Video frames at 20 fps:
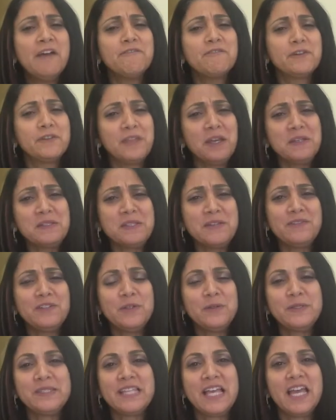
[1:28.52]
For those of you
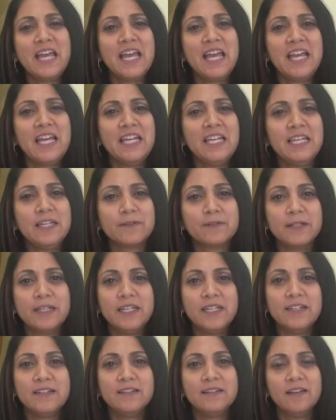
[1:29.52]
who say,
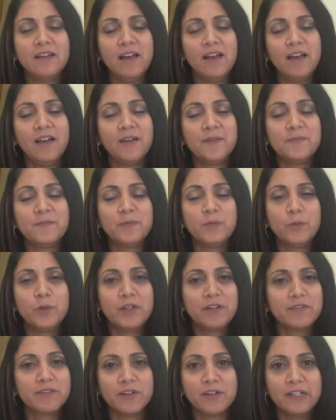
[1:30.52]
Irit, we
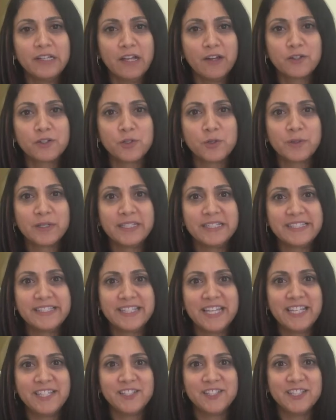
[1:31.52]
are a very large
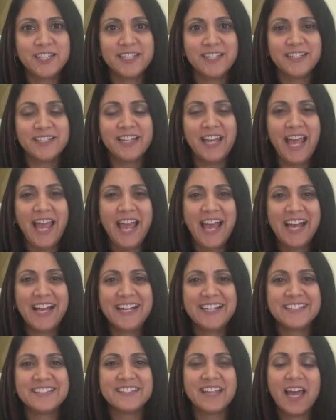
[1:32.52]
organization
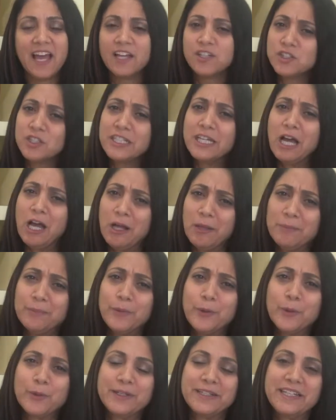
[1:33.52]
and actually
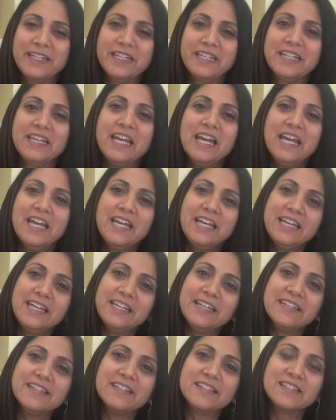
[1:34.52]
onboarding
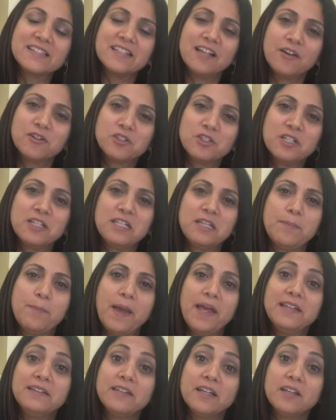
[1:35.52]
is largely
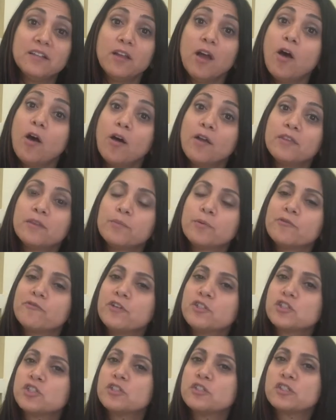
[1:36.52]
dependent on the
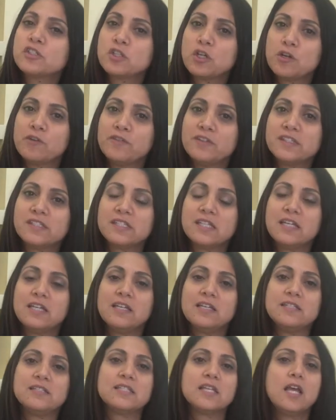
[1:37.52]
professional
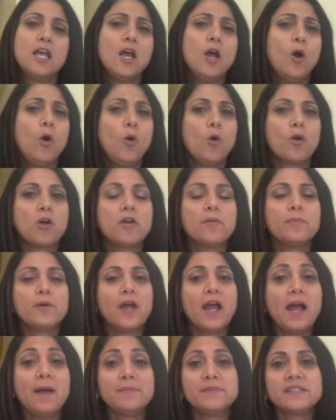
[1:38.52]
services, or
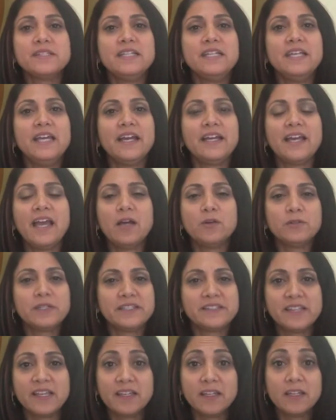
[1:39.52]
perhaps the account
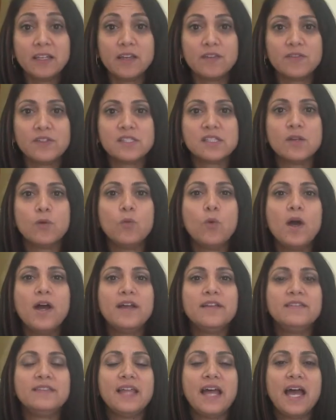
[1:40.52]
executive is the
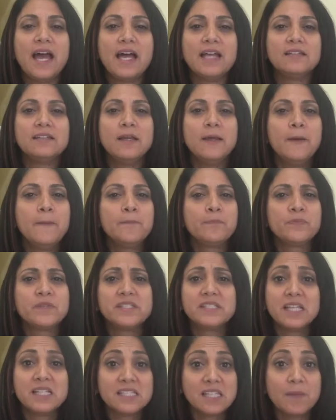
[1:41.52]
one that
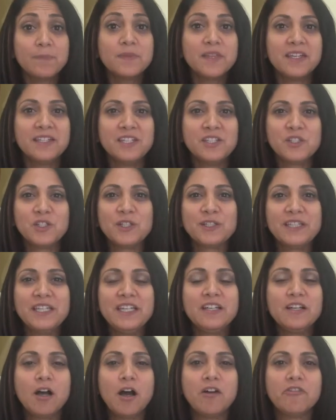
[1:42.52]
sets up the initial
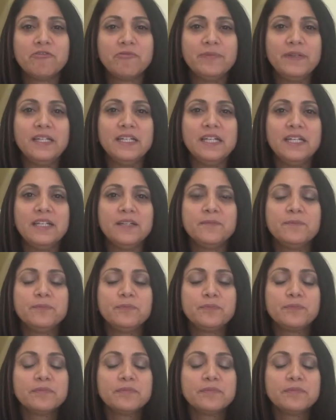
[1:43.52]
kickoff meeting.